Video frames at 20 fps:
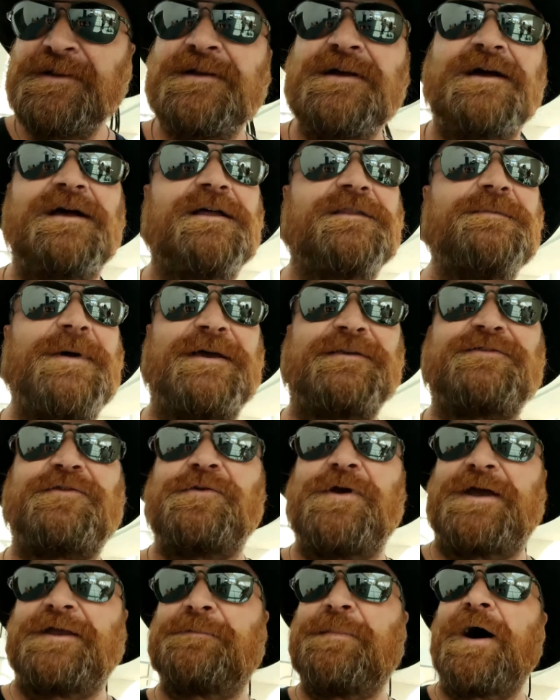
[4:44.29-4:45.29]
Uh, the
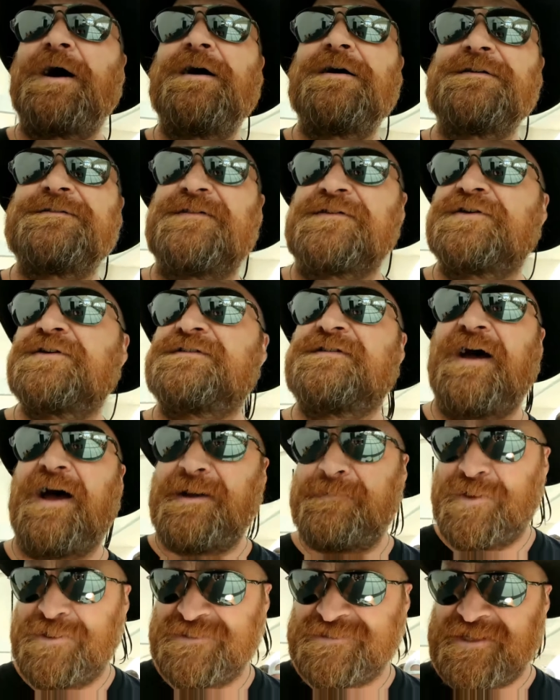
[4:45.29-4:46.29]
masquerade ball is a good
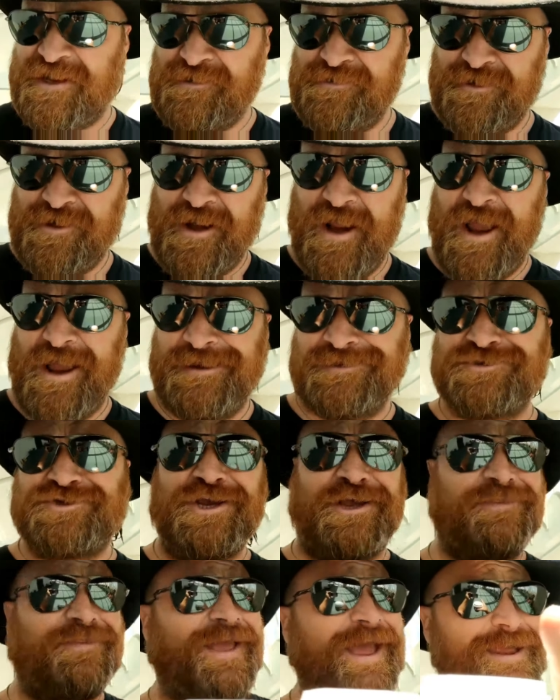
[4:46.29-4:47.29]
time on Saturday night.
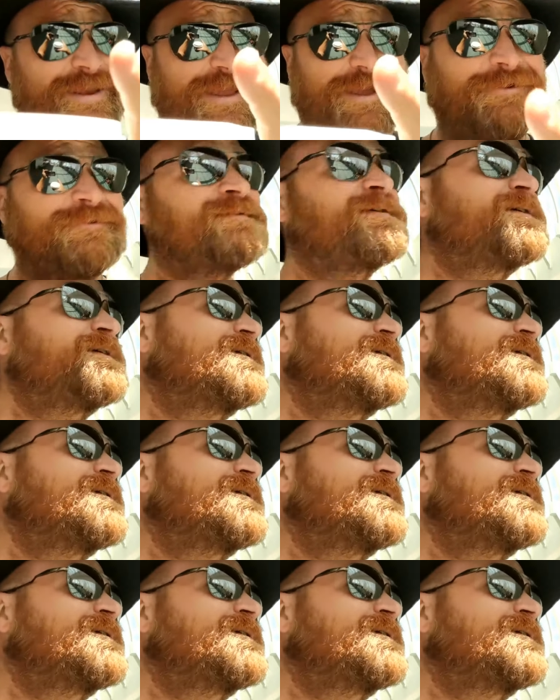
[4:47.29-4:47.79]
Check that out.